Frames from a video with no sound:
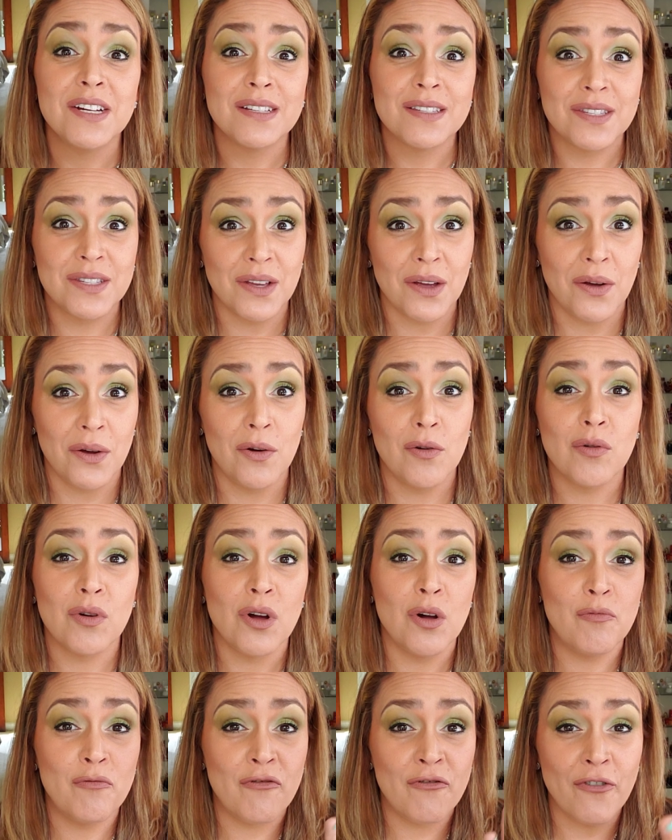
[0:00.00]
So
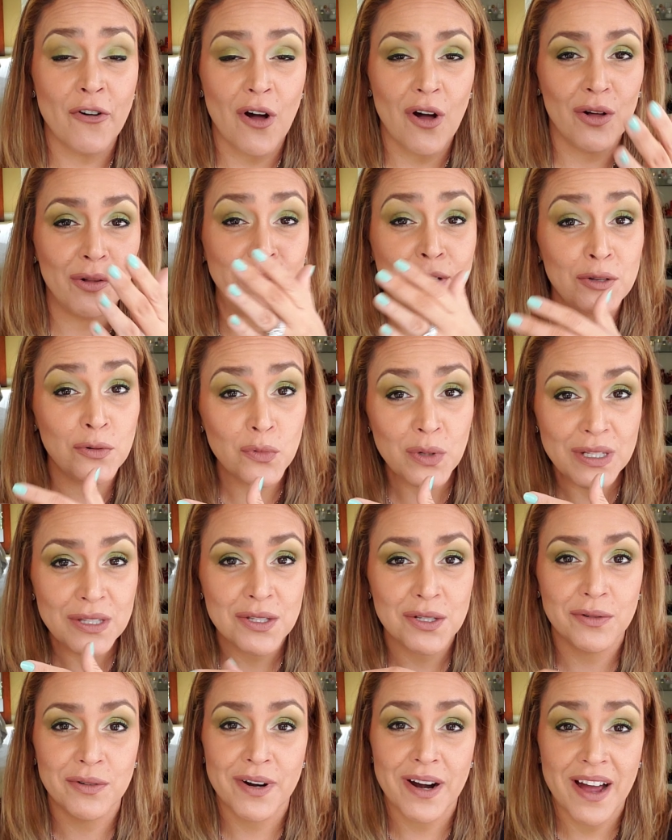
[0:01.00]
come fall and
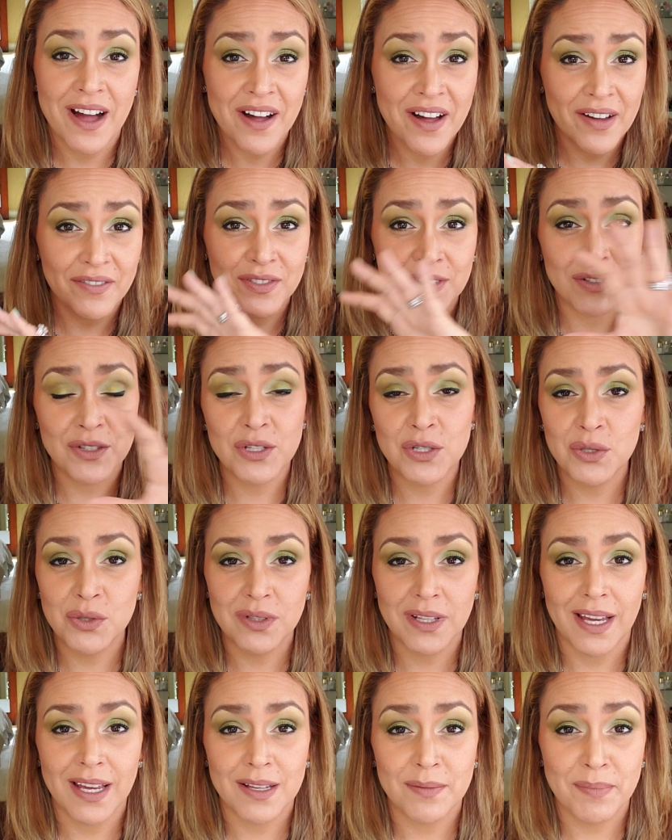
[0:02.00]
winter, I'll have to do
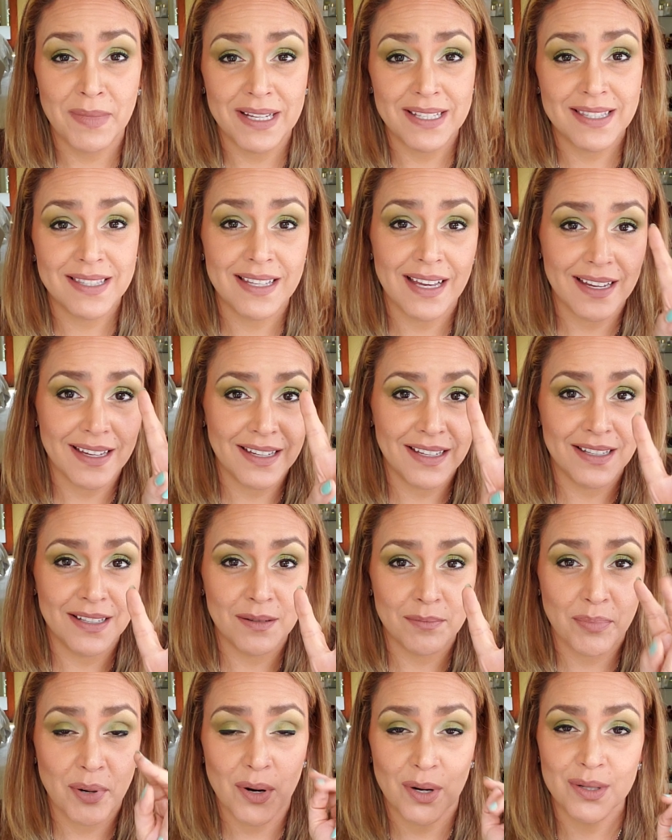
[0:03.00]
like my
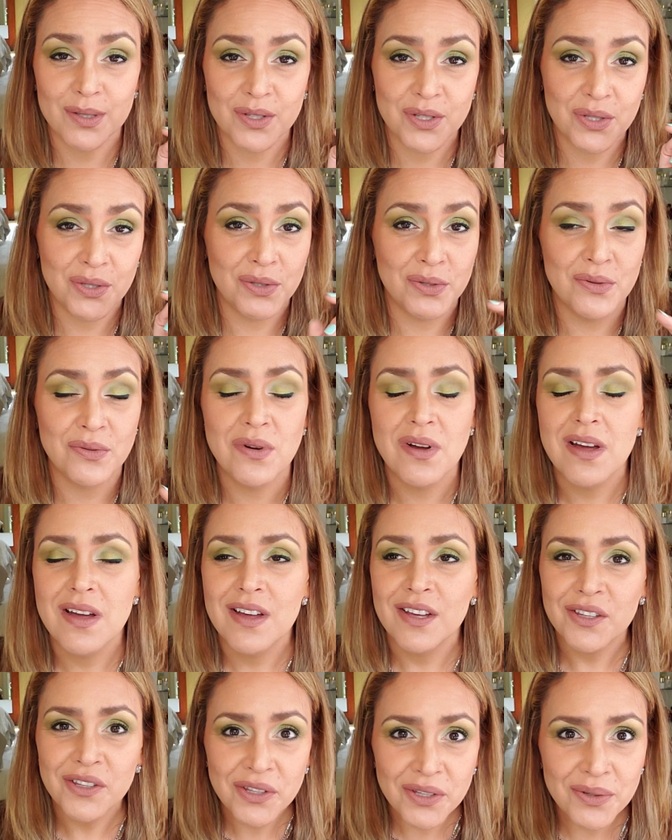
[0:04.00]
second part two
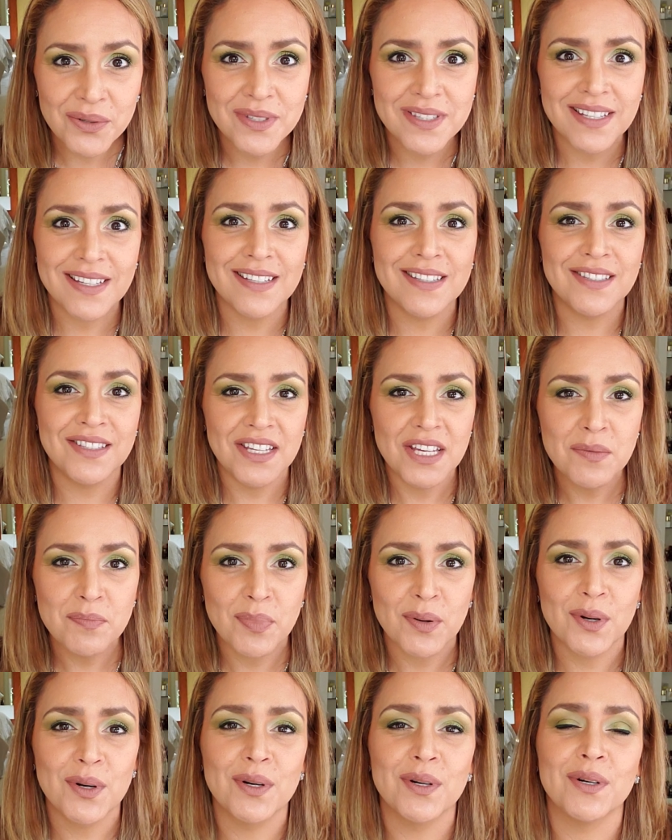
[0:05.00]
using
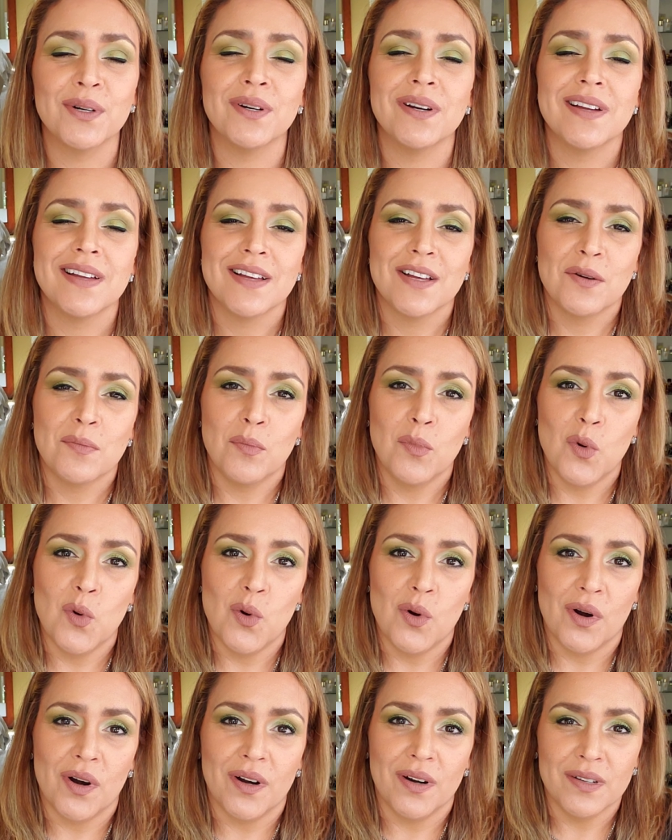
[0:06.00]
deeper,
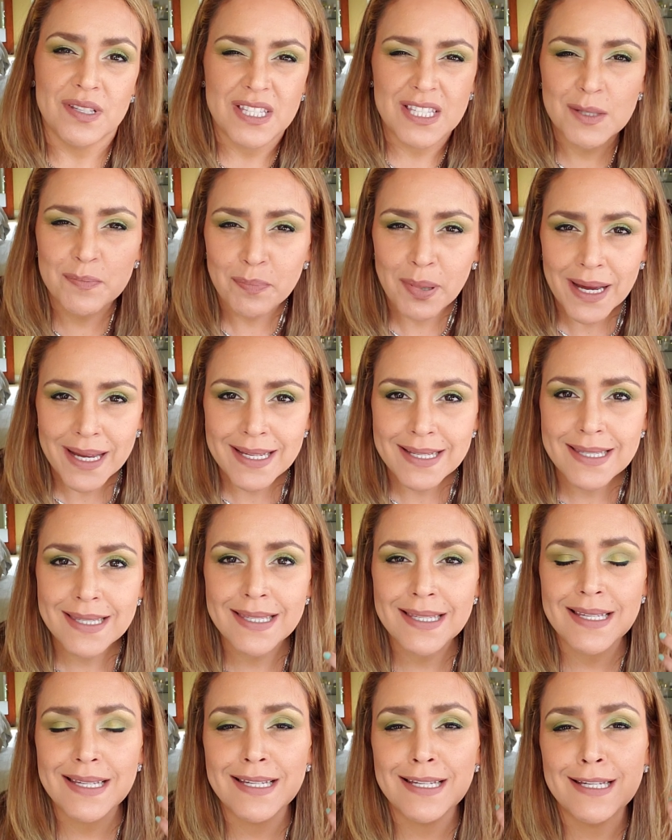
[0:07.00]
more
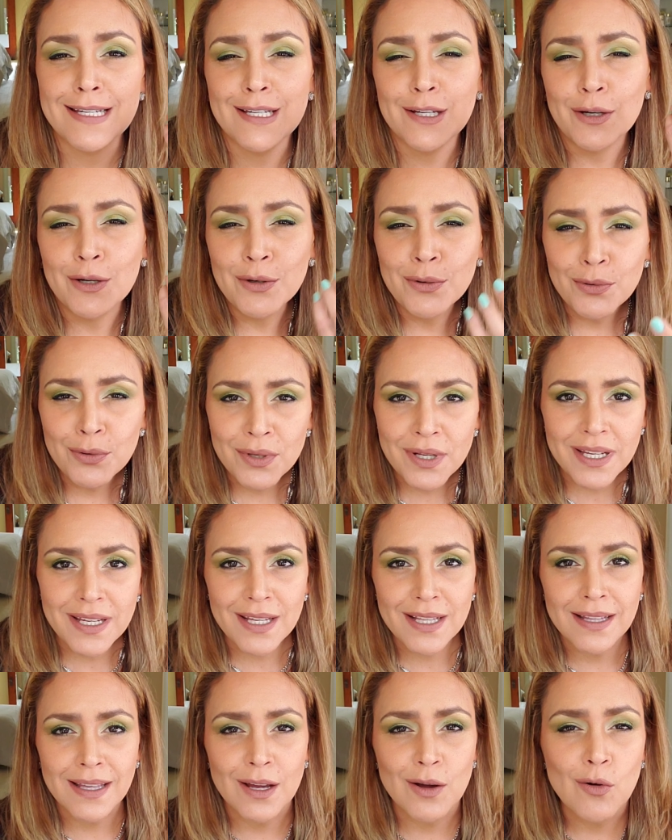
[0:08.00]
spicy,
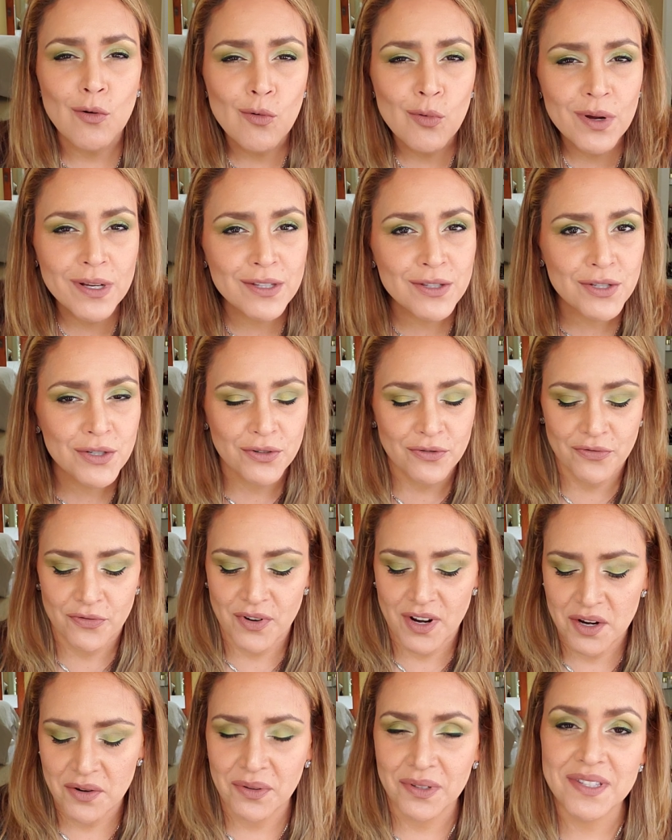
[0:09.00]
oudy, like winter
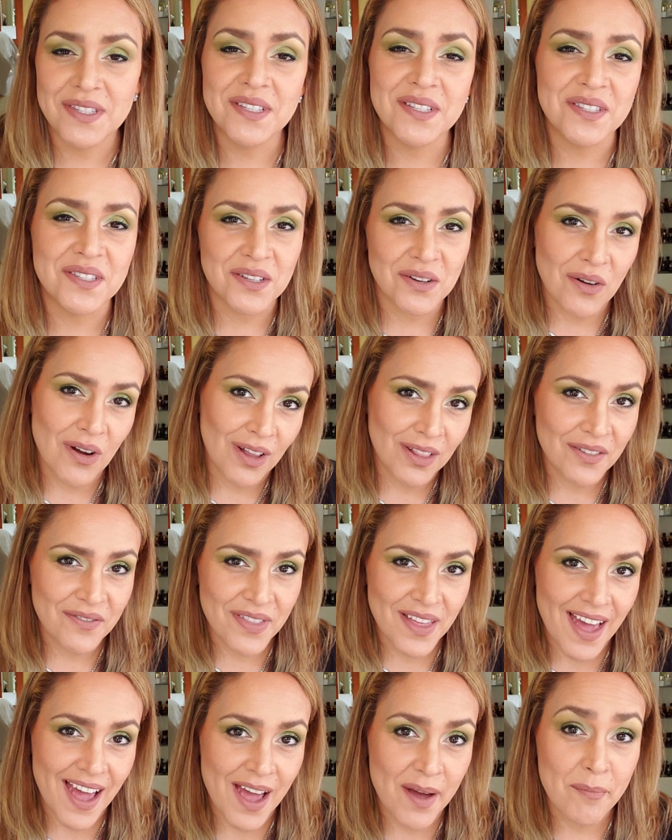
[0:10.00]
fragrances and all of
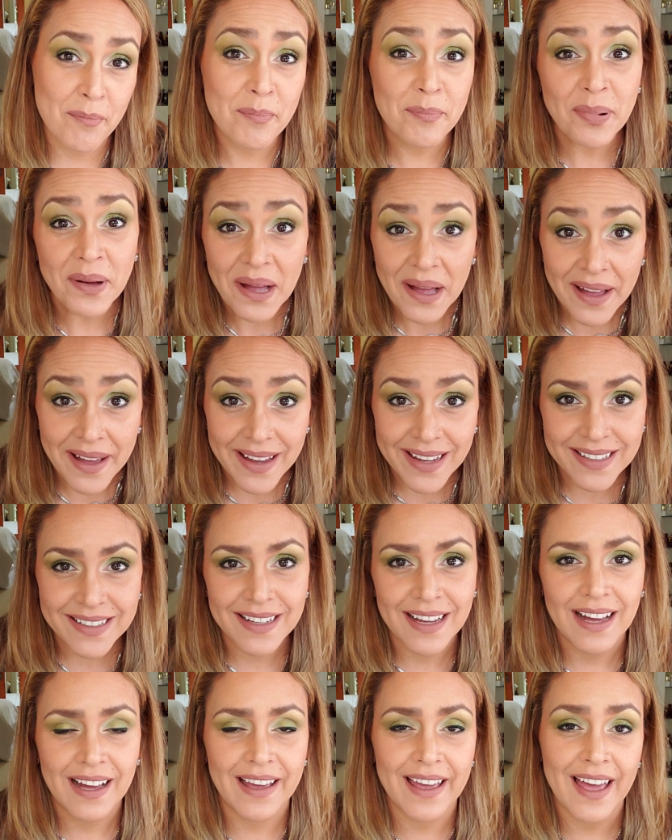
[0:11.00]
that.
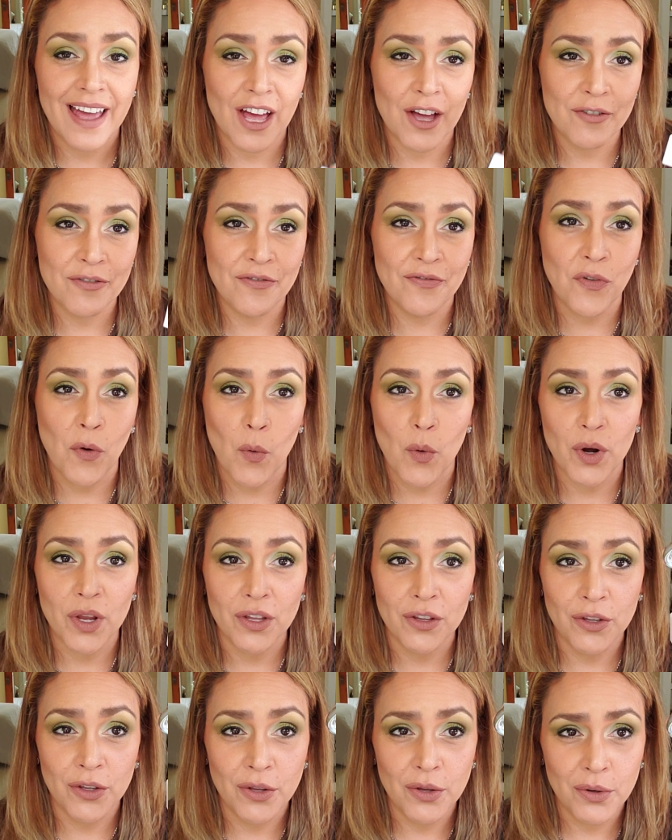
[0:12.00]
But I have
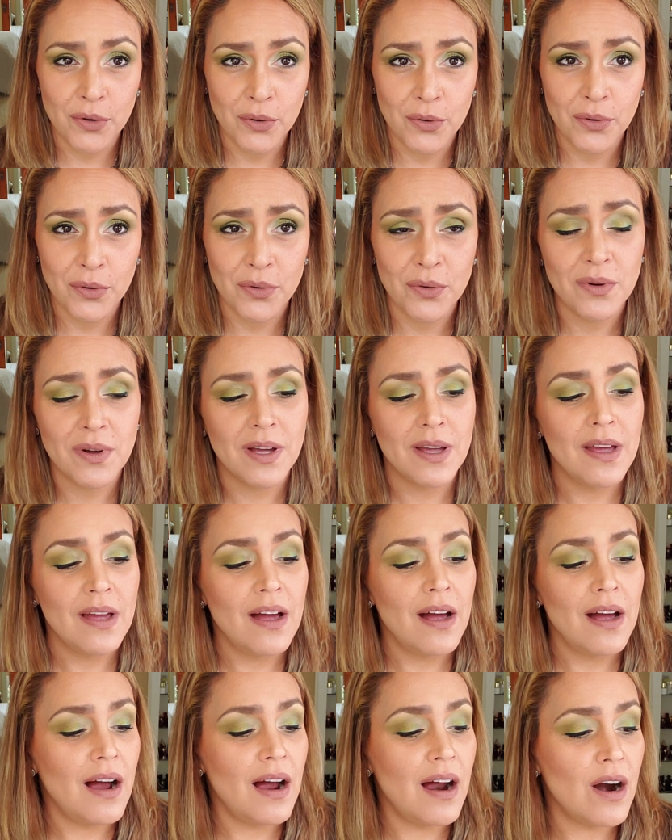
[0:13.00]
for you,
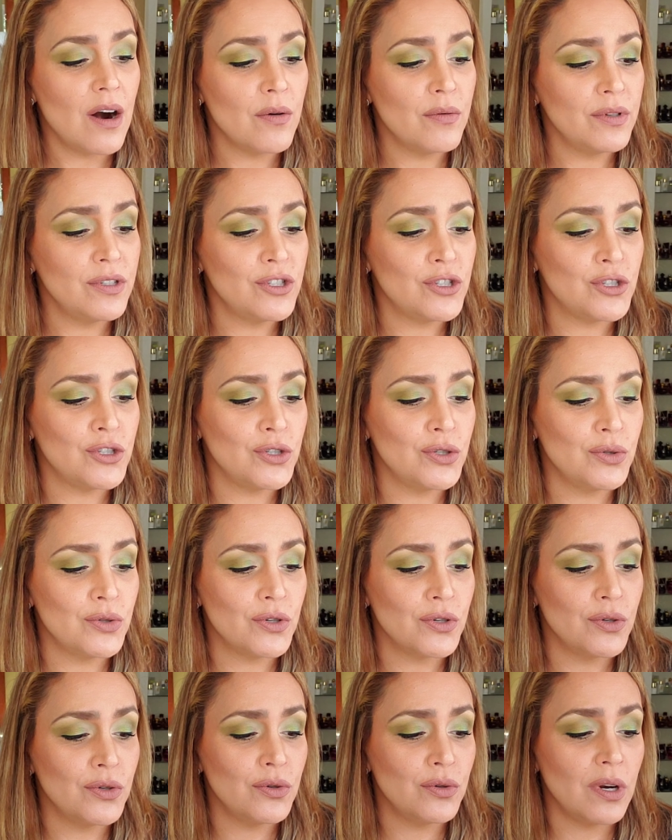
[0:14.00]

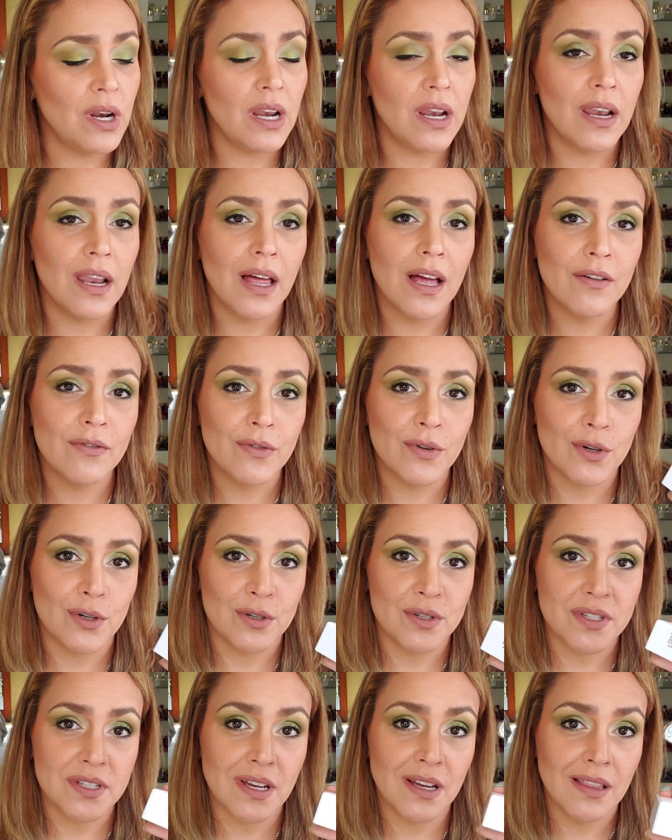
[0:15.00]
Harajuku
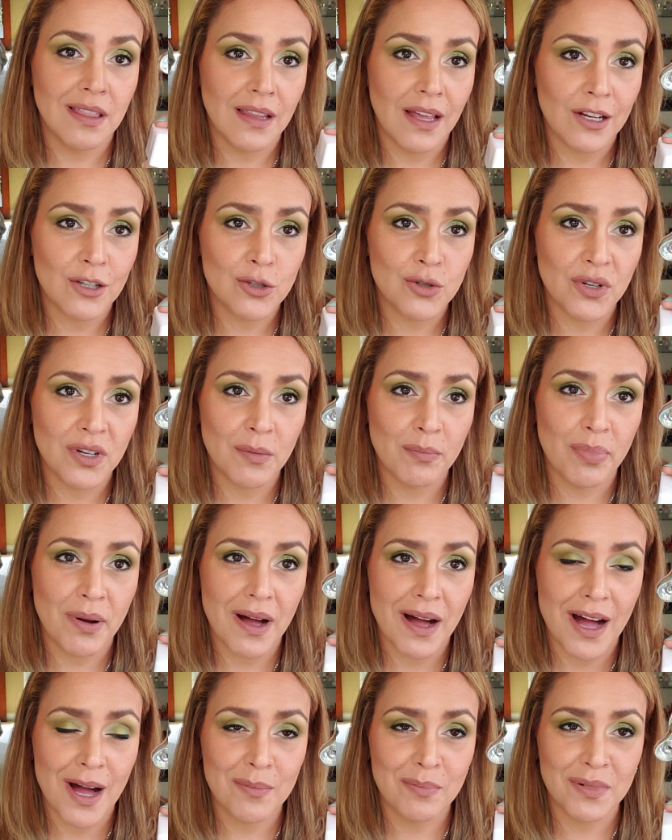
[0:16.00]
Lovers Electric
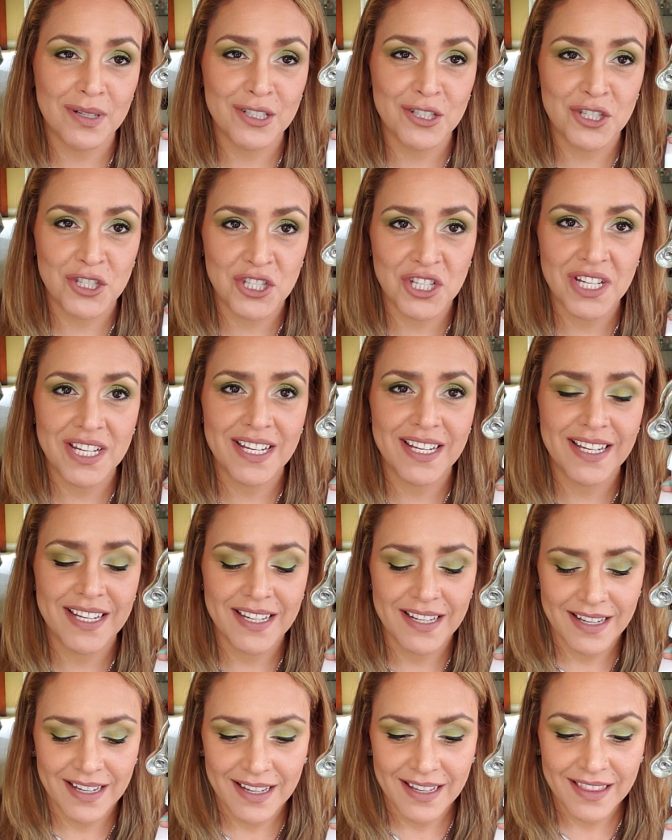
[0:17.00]
Pop
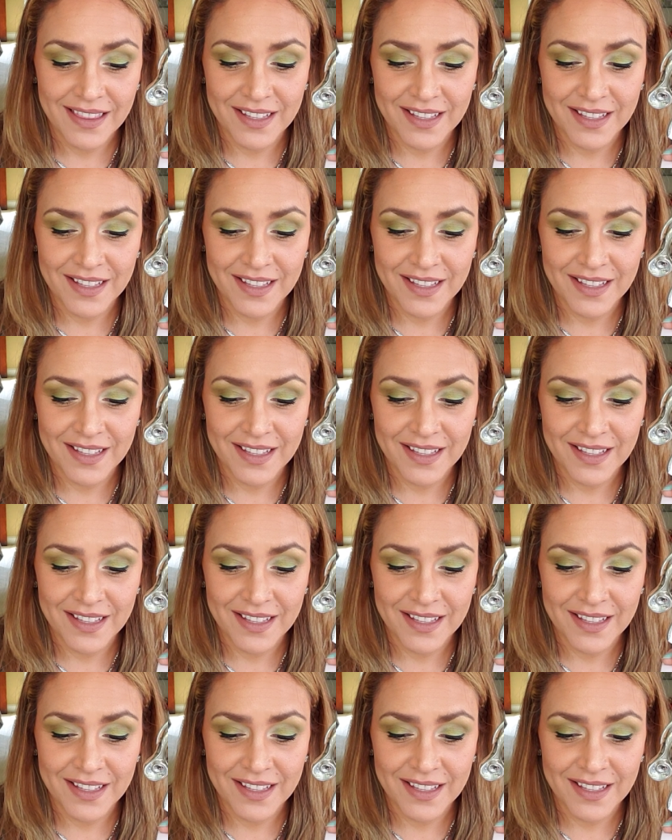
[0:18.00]
G.